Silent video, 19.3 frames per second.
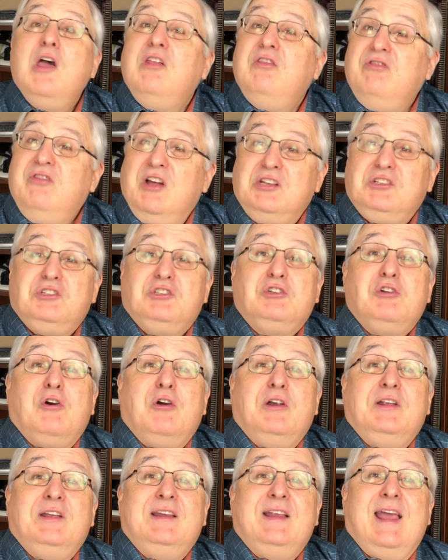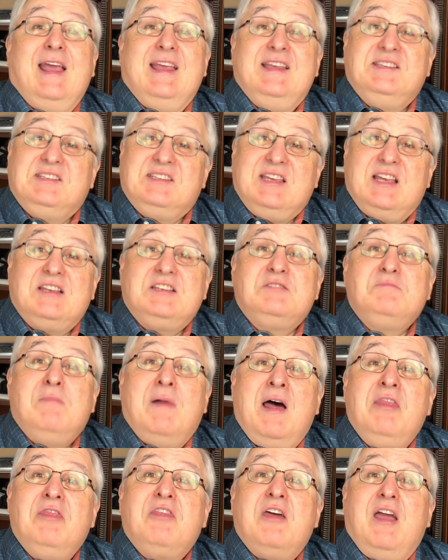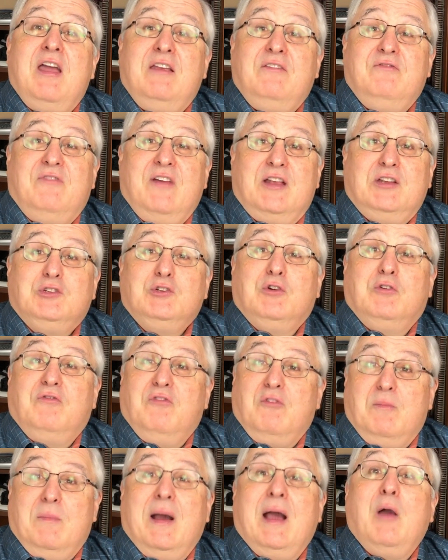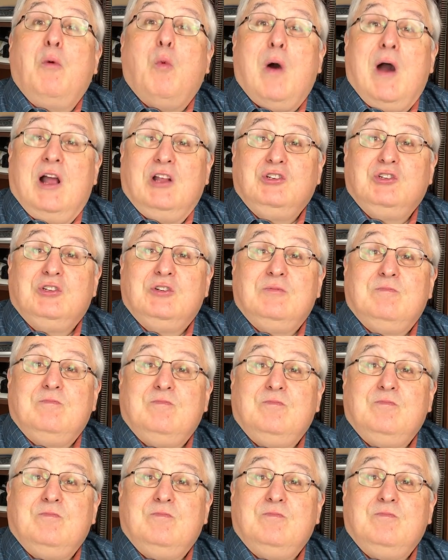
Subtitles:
Thus started a six-month adventure for my watch.